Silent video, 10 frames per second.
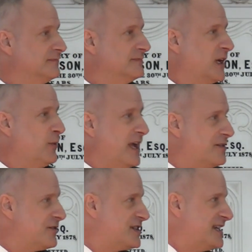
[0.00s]
We
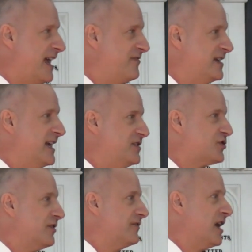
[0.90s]
understand the
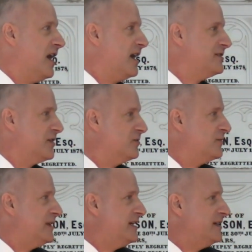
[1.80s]
nature of God, don't
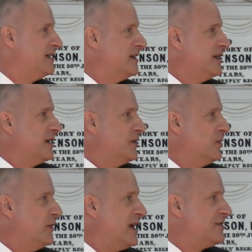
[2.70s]
we?
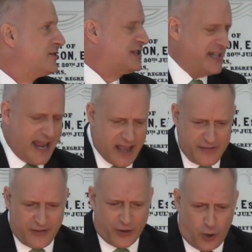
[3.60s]
We
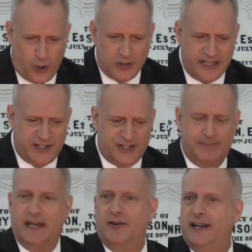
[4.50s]
understand that the Holy
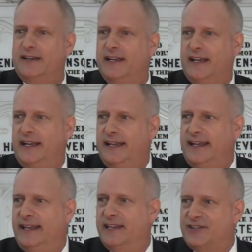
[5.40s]
Spirit
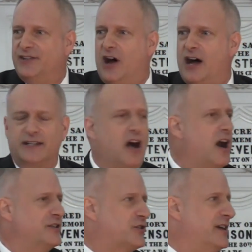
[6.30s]
is not
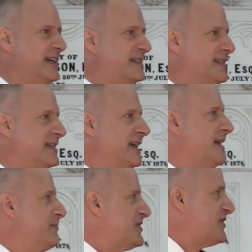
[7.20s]
contradicting
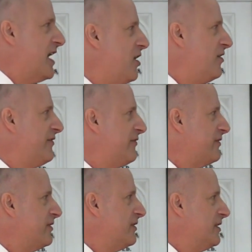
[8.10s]
himself,
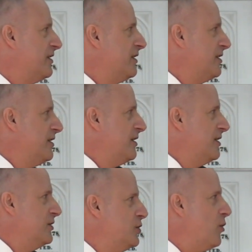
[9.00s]

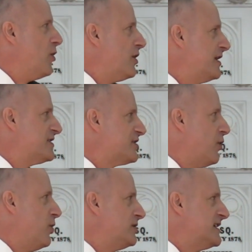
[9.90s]
nor is the
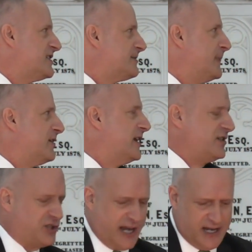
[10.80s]
Holy
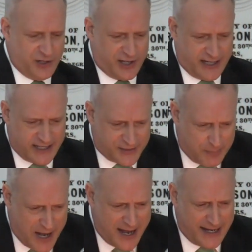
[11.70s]
Spirit changing his
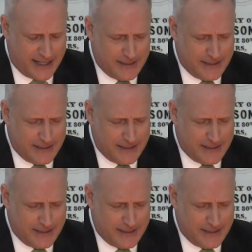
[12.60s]
mind.